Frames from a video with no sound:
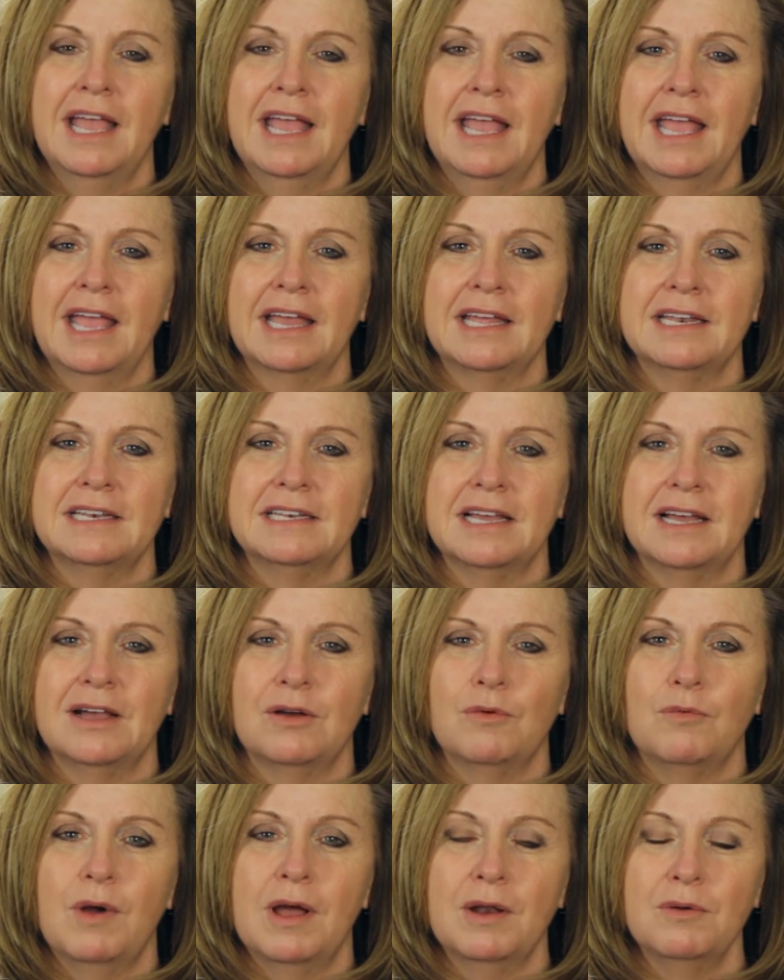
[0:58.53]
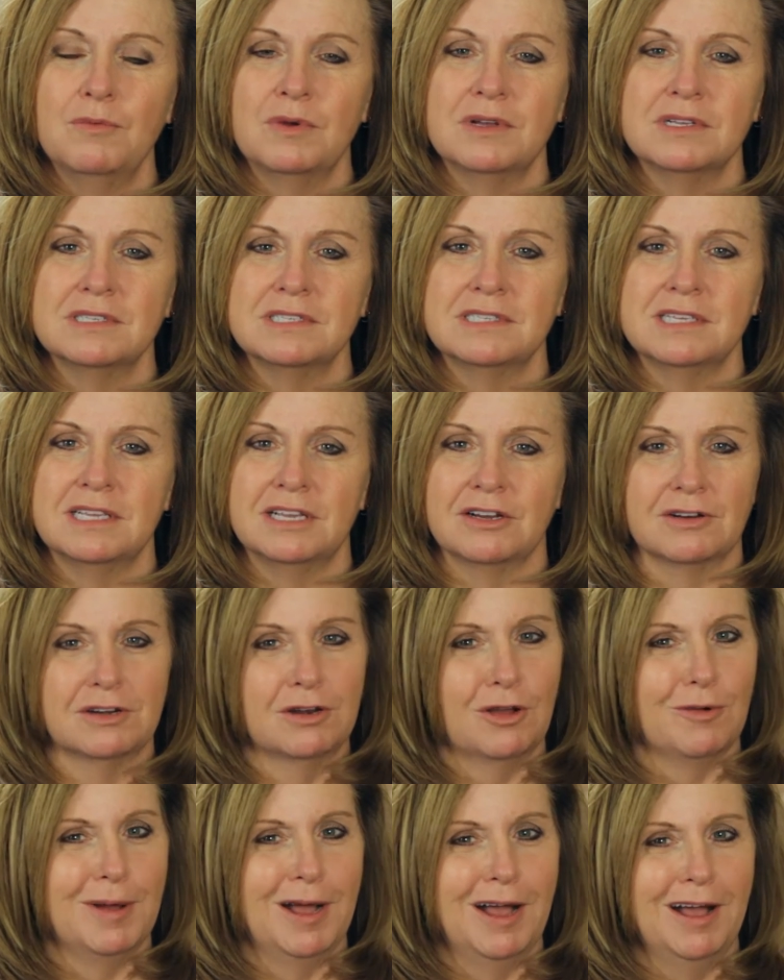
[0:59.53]
And one was here in
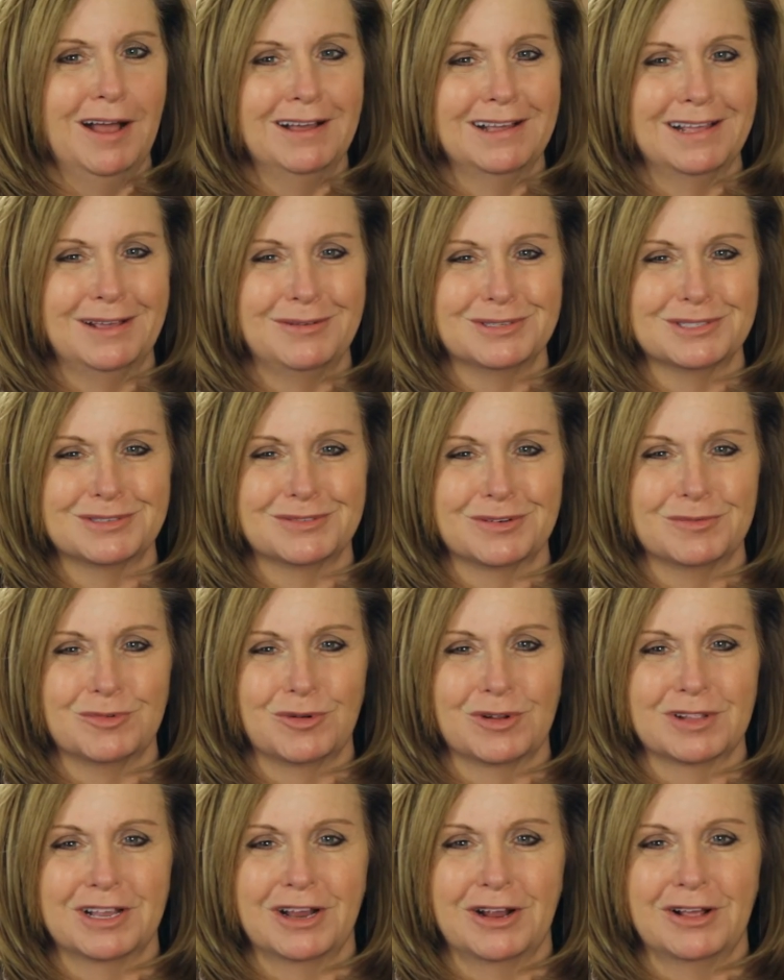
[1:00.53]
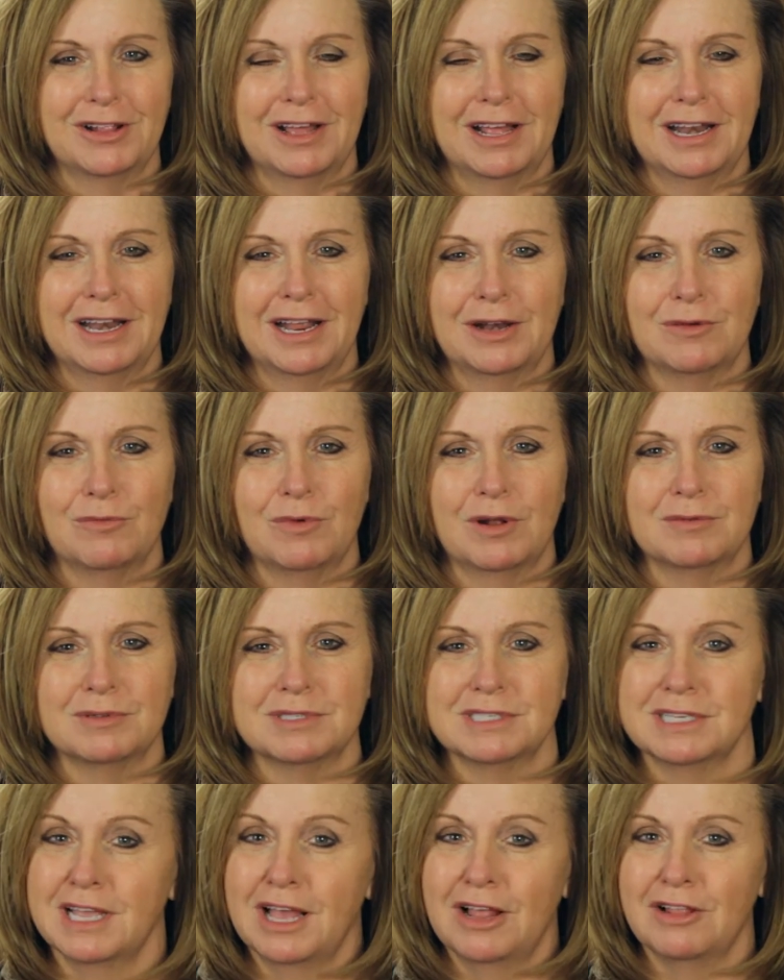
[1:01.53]
Omaha. He was from North Carolina, and one
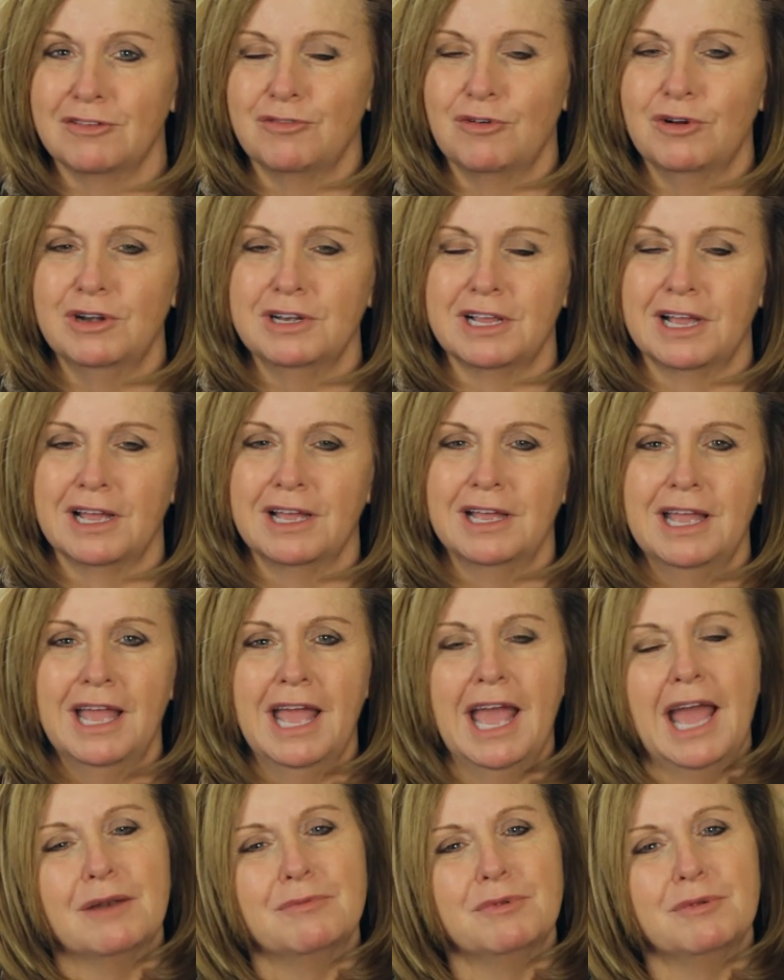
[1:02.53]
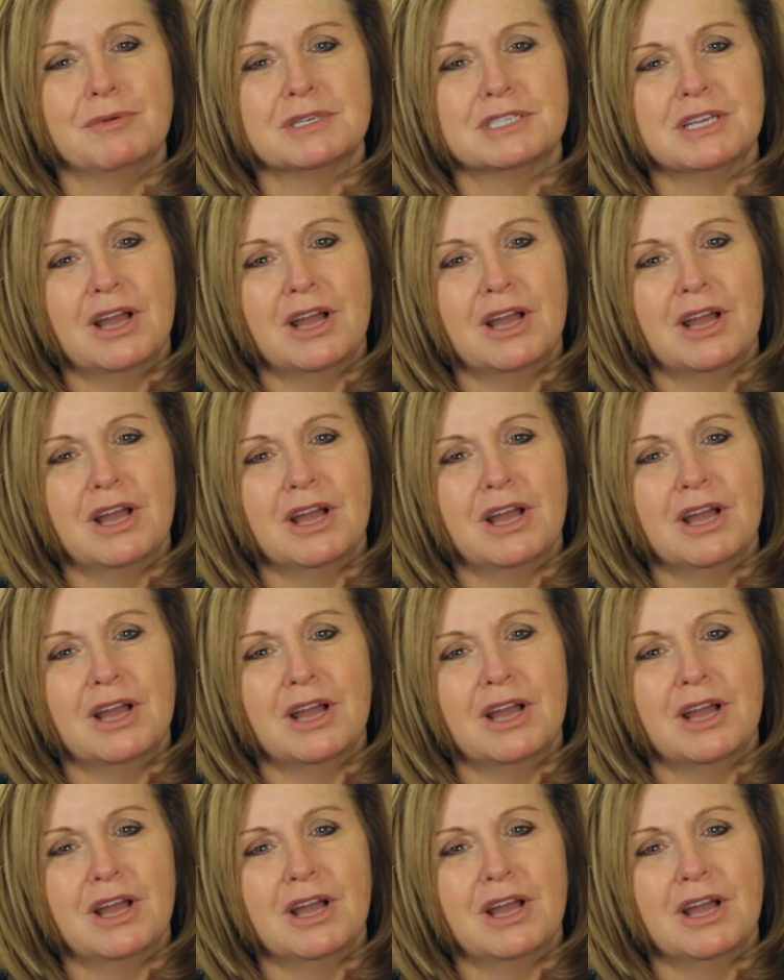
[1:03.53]
was in California. And we were